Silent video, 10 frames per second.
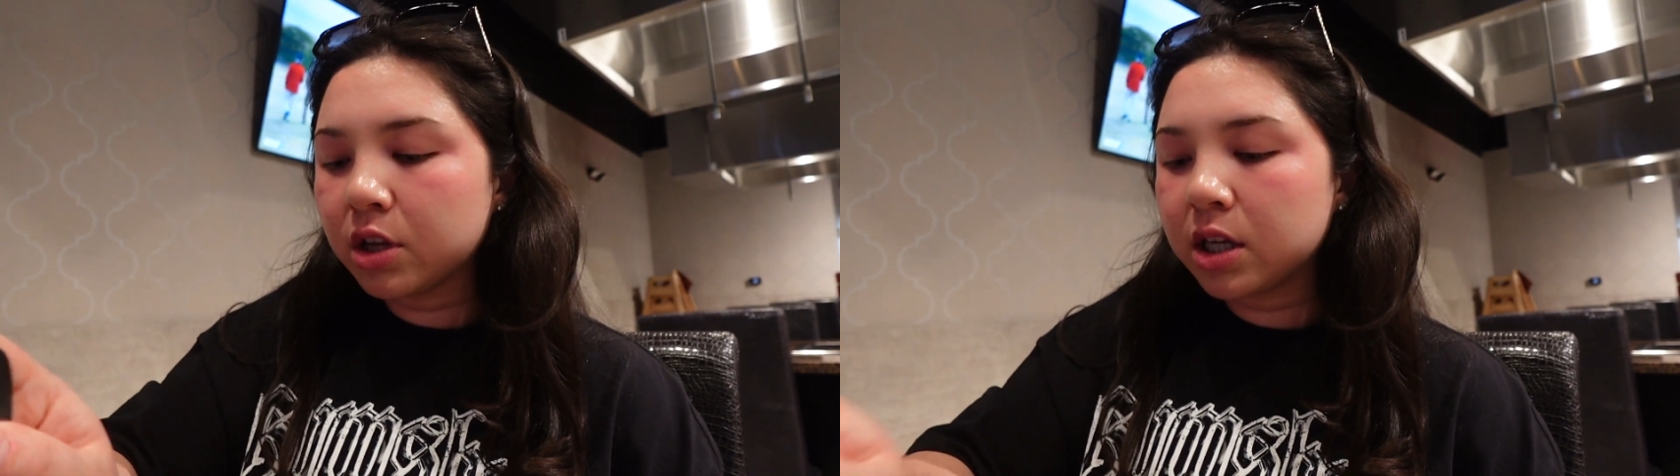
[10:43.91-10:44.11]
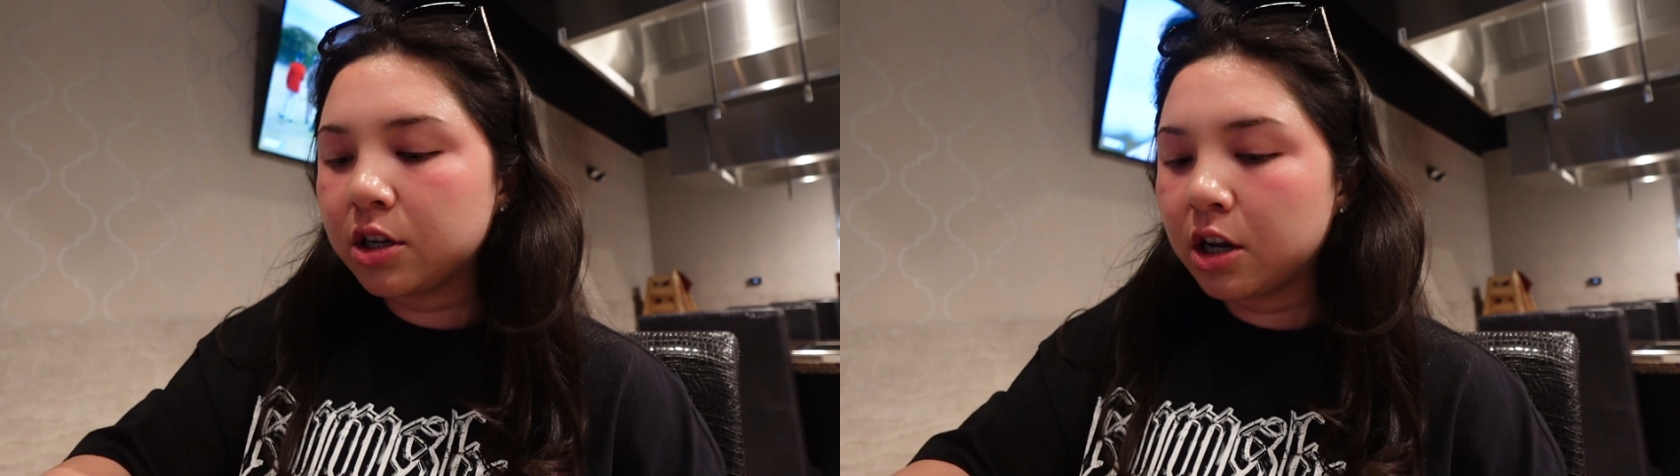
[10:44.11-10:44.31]

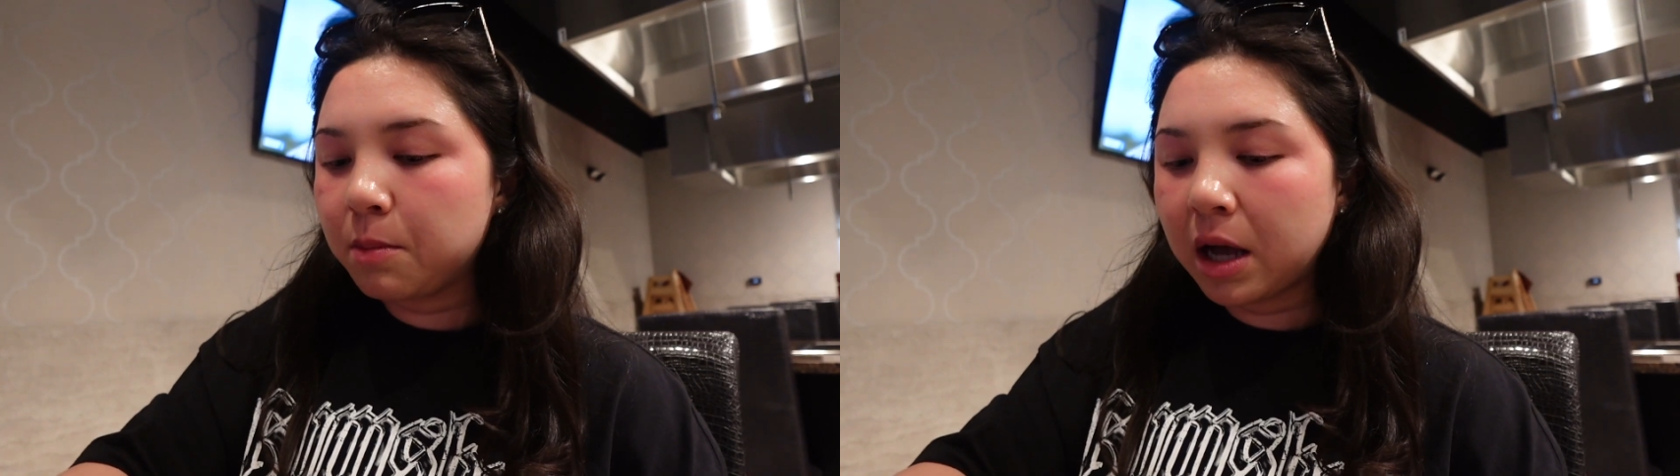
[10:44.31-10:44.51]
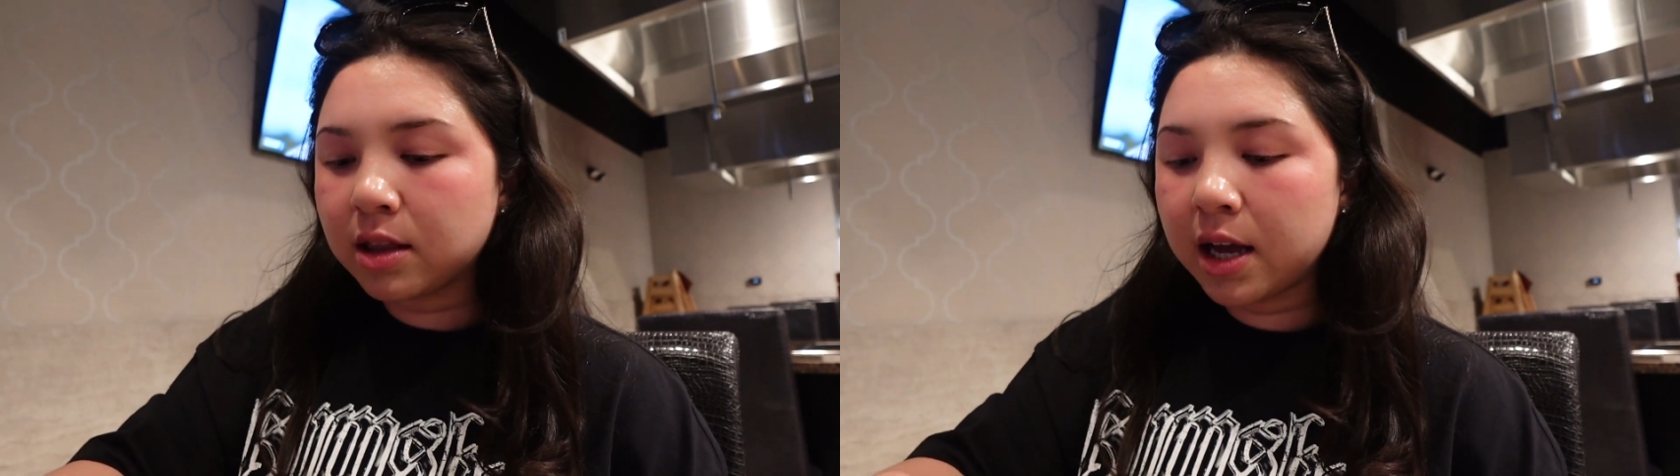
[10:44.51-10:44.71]
really good
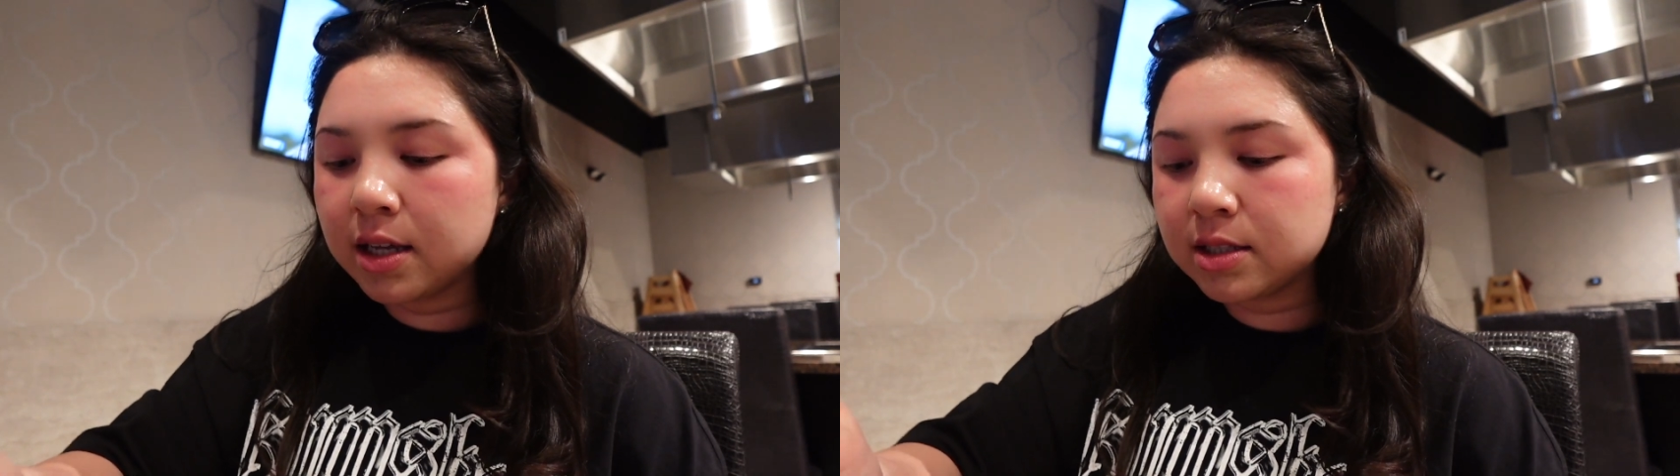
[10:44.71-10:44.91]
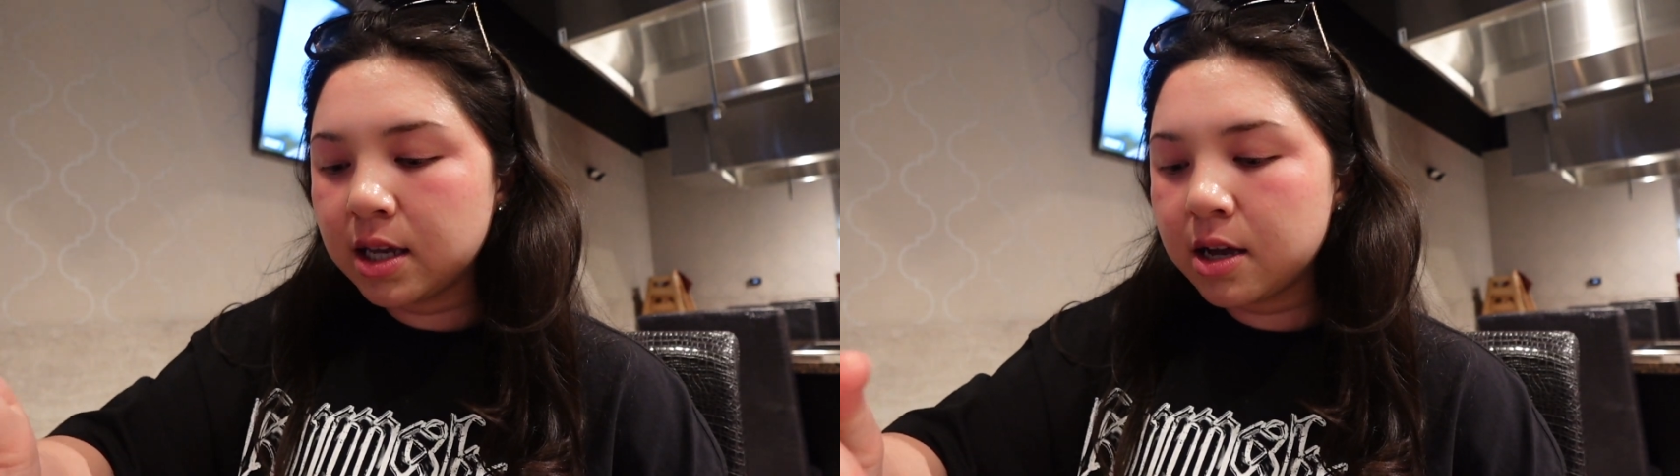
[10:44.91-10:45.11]
about that
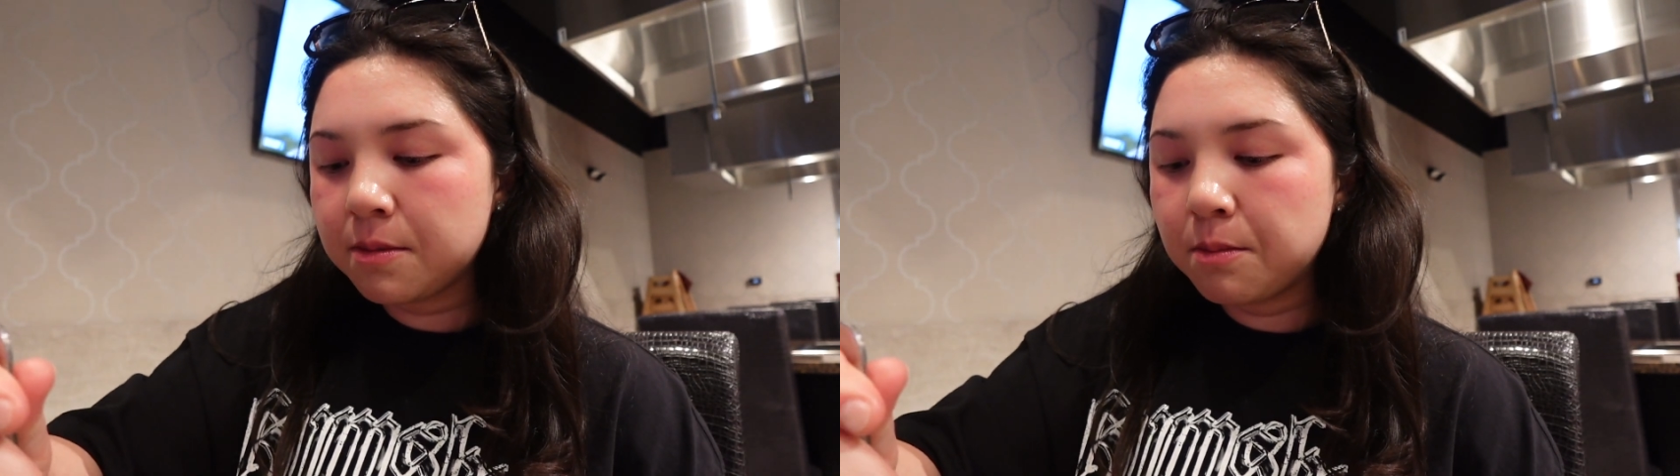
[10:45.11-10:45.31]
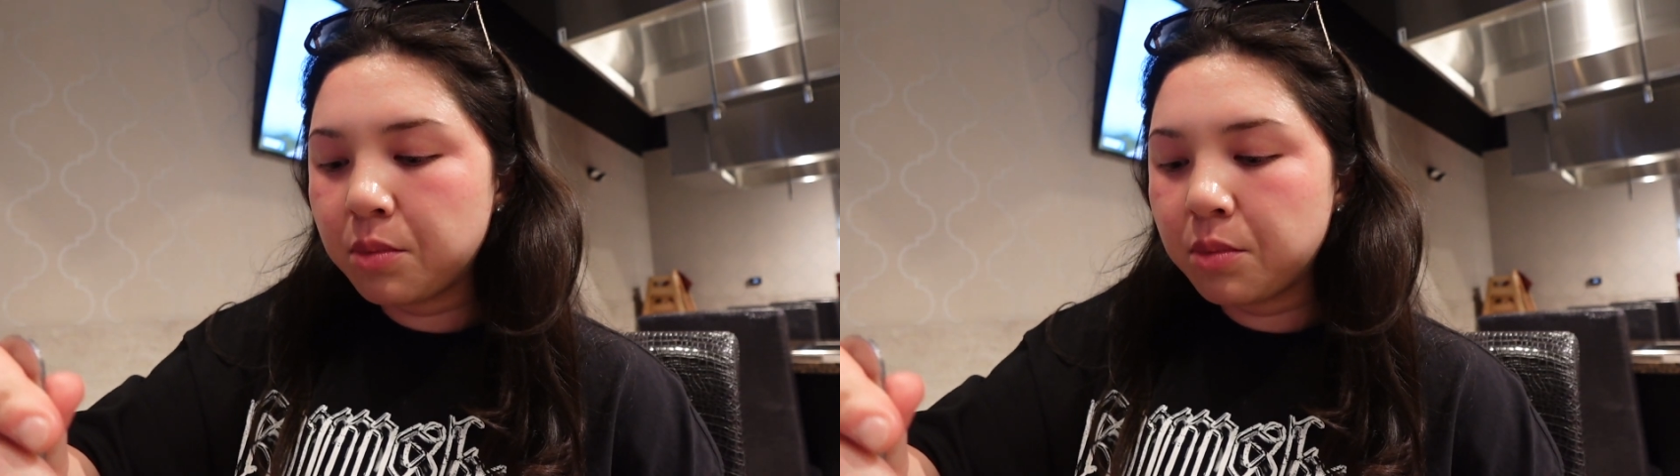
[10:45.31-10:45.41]
exam,